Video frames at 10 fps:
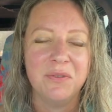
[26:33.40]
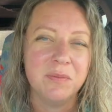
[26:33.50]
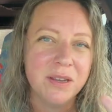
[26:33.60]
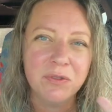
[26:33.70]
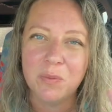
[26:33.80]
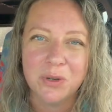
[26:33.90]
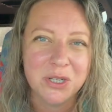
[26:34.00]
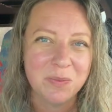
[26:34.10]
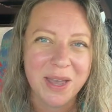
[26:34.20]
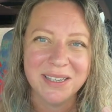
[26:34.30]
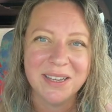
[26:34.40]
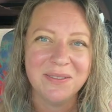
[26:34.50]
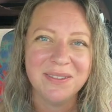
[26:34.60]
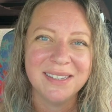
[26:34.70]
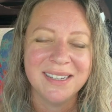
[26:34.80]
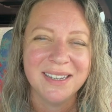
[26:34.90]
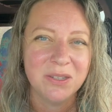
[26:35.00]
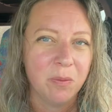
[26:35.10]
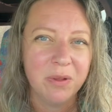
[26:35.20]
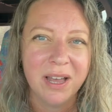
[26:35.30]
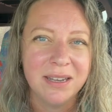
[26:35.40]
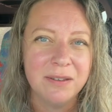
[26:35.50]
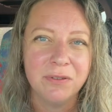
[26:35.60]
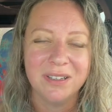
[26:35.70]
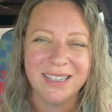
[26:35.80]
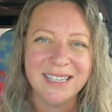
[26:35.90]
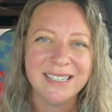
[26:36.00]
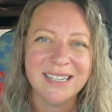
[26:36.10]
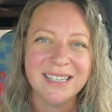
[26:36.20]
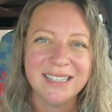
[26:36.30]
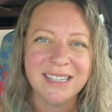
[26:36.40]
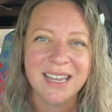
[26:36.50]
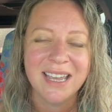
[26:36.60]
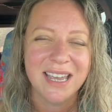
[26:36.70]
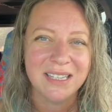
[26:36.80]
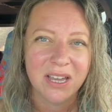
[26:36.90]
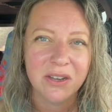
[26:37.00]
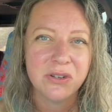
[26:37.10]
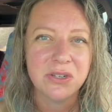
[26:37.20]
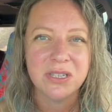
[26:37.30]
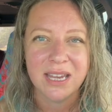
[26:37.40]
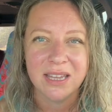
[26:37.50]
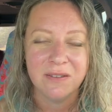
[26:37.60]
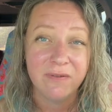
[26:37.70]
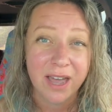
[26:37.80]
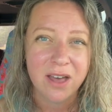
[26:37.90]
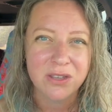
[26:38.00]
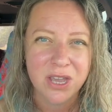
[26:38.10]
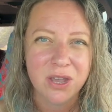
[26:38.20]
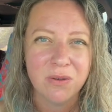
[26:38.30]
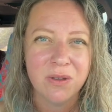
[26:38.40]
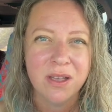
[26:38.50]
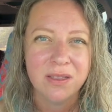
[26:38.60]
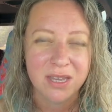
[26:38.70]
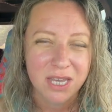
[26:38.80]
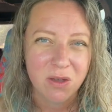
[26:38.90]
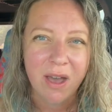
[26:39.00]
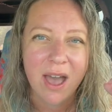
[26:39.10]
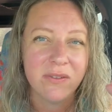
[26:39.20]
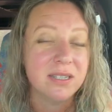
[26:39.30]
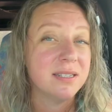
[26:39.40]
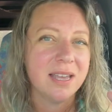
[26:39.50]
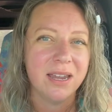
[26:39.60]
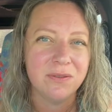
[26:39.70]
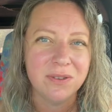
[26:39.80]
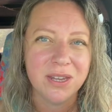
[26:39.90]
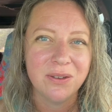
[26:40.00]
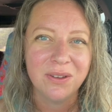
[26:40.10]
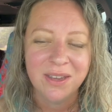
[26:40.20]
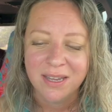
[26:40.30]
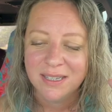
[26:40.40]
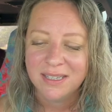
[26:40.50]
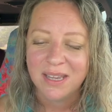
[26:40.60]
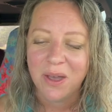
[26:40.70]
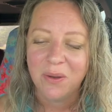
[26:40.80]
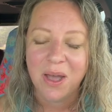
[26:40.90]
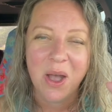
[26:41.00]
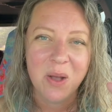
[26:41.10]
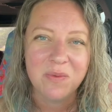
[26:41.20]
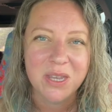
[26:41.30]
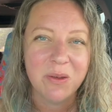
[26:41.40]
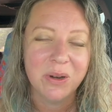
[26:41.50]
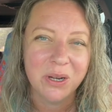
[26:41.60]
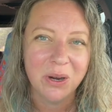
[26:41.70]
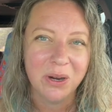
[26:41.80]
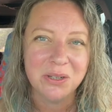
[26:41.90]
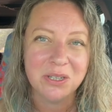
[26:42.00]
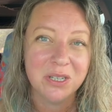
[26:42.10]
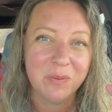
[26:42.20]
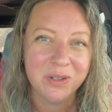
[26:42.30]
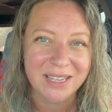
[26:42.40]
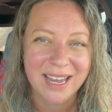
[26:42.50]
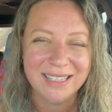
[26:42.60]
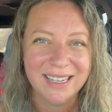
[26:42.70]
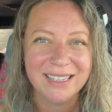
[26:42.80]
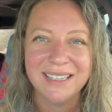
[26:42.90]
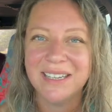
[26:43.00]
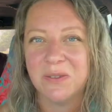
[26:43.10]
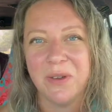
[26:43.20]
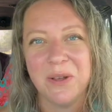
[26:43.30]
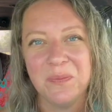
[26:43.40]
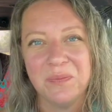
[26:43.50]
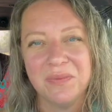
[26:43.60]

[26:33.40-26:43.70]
from different perspectives, to apply different lenses, and to understand the value that you have inside of you. So I hope that you are encouraged to protect it as well.